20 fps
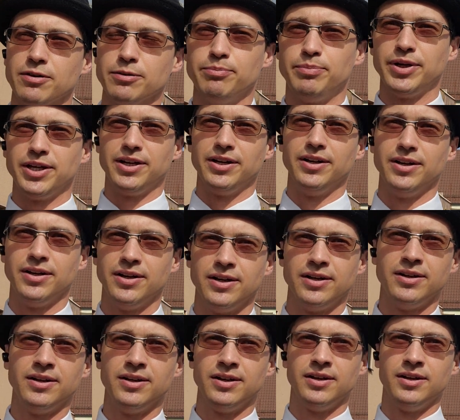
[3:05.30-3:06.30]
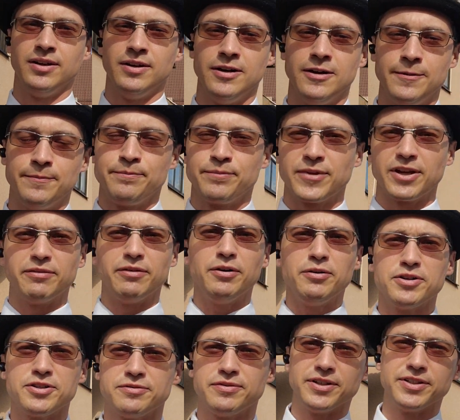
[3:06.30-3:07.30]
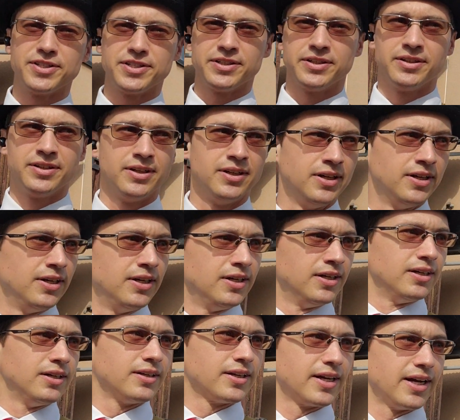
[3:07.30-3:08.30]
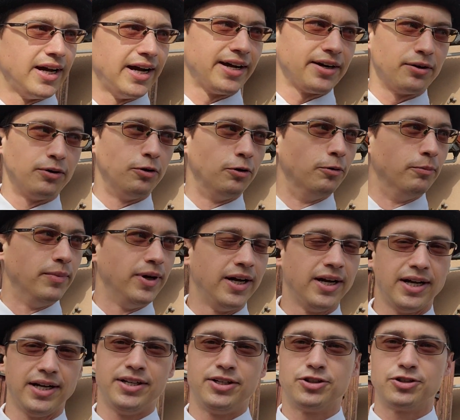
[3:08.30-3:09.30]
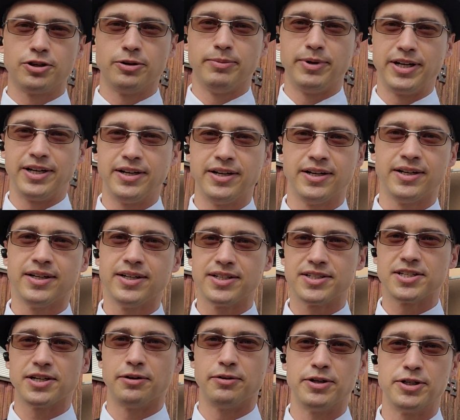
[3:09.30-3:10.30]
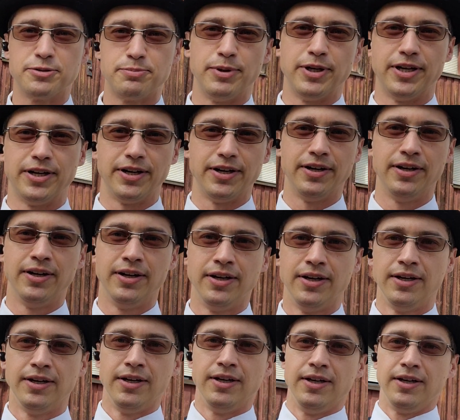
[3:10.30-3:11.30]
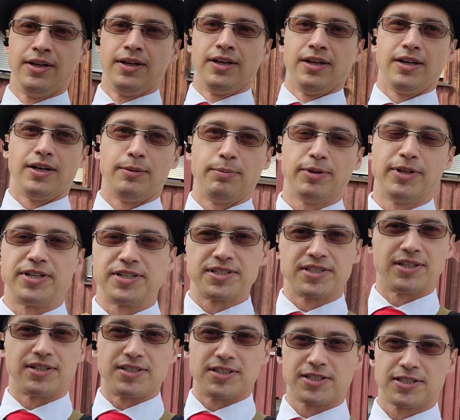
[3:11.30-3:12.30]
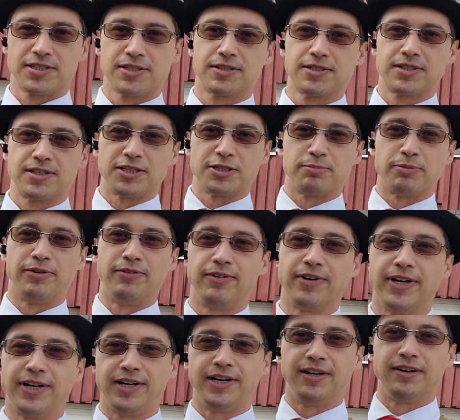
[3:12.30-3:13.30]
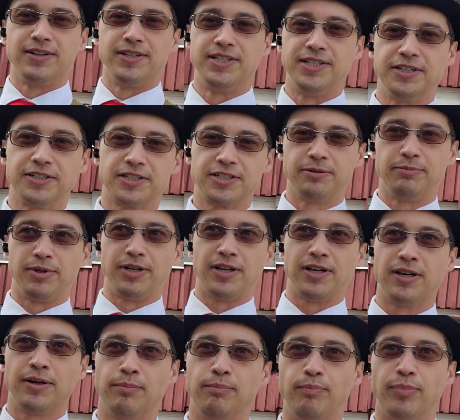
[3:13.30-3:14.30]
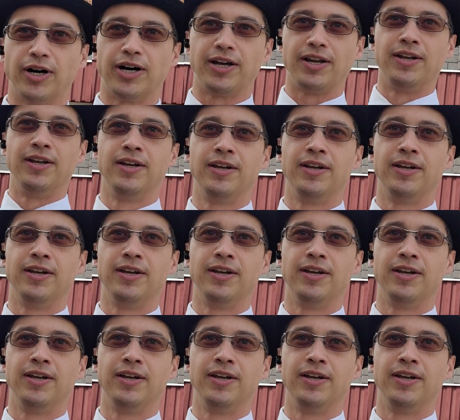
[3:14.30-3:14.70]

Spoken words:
been, I've always felt at home in Germany. It's always been a place that's been very near and dear to me, but